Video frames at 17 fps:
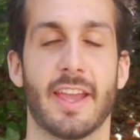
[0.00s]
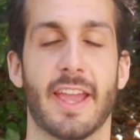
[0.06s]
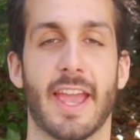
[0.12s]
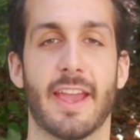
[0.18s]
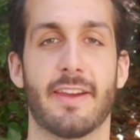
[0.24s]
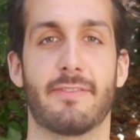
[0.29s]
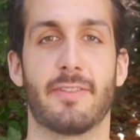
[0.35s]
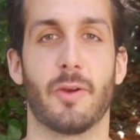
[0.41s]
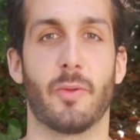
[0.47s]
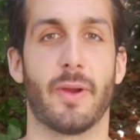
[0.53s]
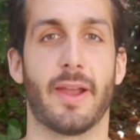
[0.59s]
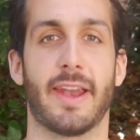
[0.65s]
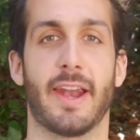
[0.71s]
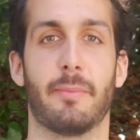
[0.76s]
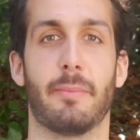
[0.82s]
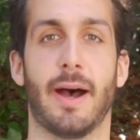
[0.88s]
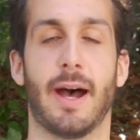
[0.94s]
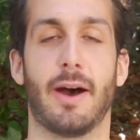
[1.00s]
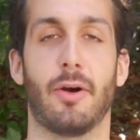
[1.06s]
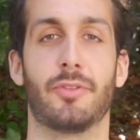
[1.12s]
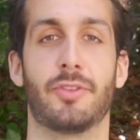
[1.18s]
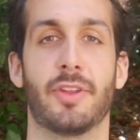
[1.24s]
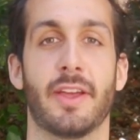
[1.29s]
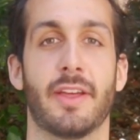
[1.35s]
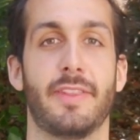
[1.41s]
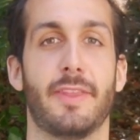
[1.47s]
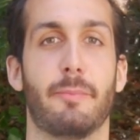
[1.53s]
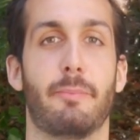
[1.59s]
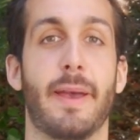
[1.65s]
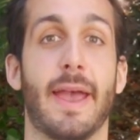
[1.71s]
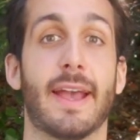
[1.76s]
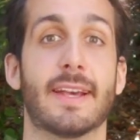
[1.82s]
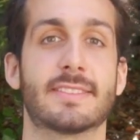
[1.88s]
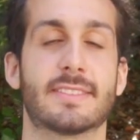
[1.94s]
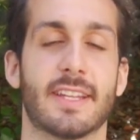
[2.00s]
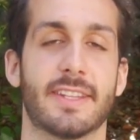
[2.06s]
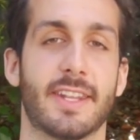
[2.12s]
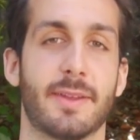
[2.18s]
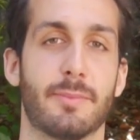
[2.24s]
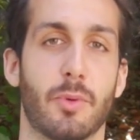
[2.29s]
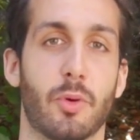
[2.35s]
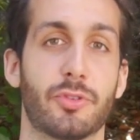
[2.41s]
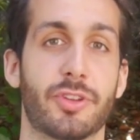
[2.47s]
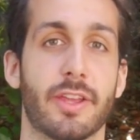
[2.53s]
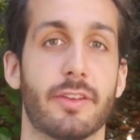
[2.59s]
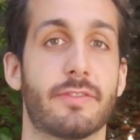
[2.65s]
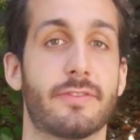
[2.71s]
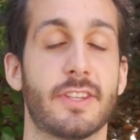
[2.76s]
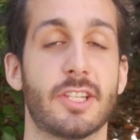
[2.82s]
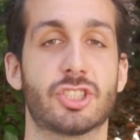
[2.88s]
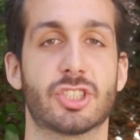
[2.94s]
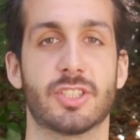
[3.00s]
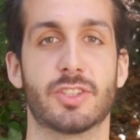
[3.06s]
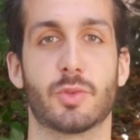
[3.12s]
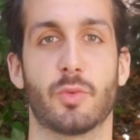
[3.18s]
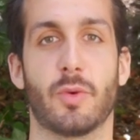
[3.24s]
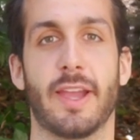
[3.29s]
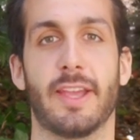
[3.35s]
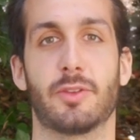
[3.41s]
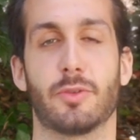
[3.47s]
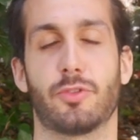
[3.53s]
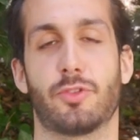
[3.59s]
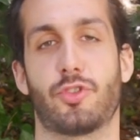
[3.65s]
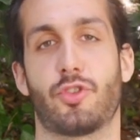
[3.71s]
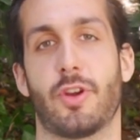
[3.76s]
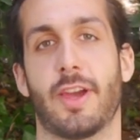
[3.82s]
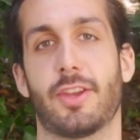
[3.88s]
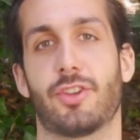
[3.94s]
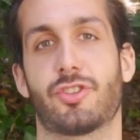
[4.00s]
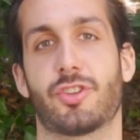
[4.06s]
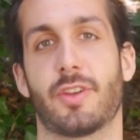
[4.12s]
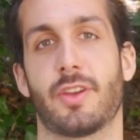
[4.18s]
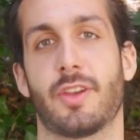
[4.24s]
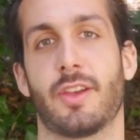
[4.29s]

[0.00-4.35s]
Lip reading: everywhere about the best and the most efficient way to stretch.